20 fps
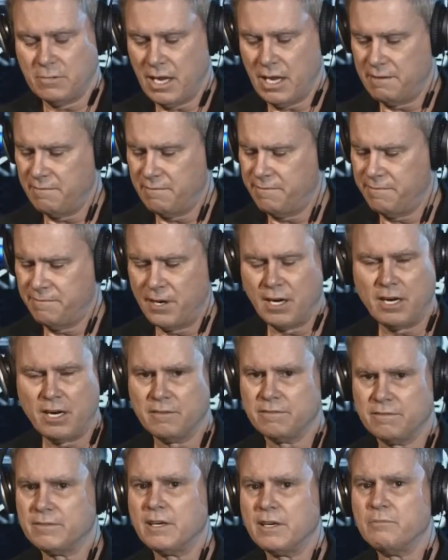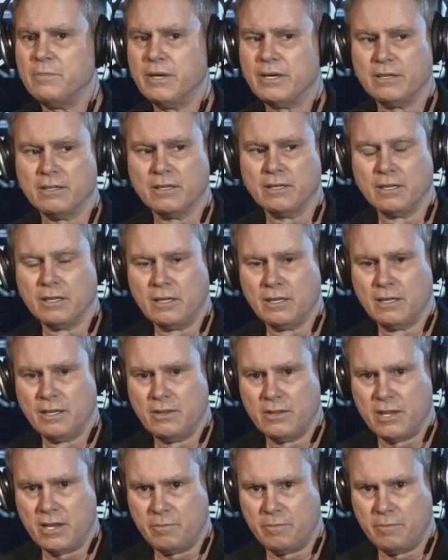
and far, far better that